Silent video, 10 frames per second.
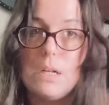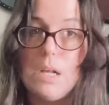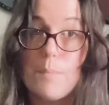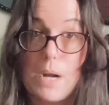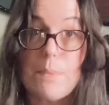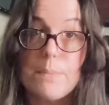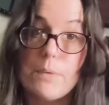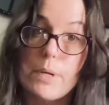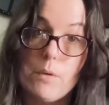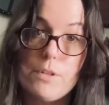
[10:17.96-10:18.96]
but I'm going to be
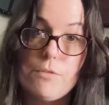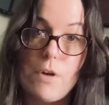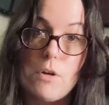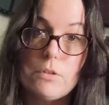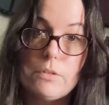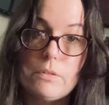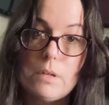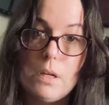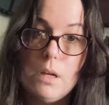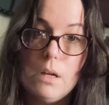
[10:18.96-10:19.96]
real with you folks.
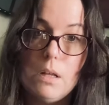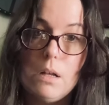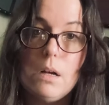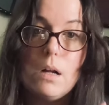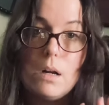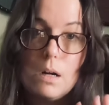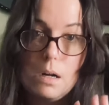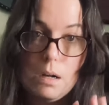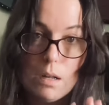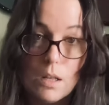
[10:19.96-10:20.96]

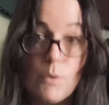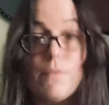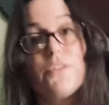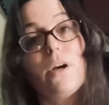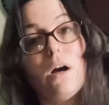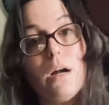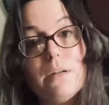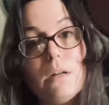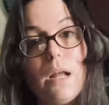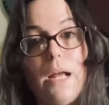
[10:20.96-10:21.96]
Louis
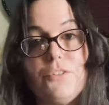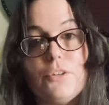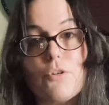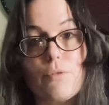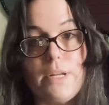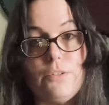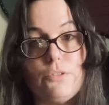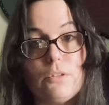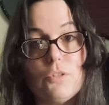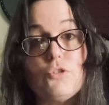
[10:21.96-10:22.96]
Vuitton has
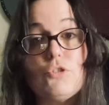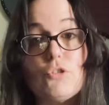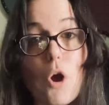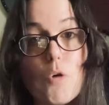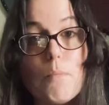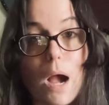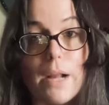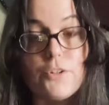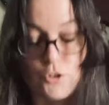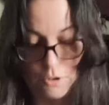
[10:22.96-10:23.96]
increased so
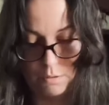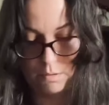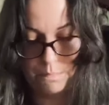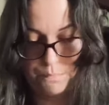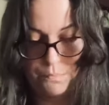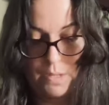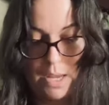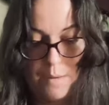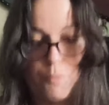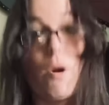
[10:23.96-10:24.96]
much
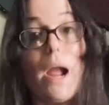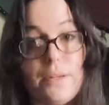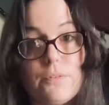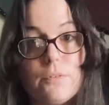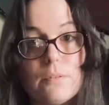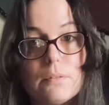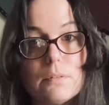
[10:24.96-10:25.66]
in price.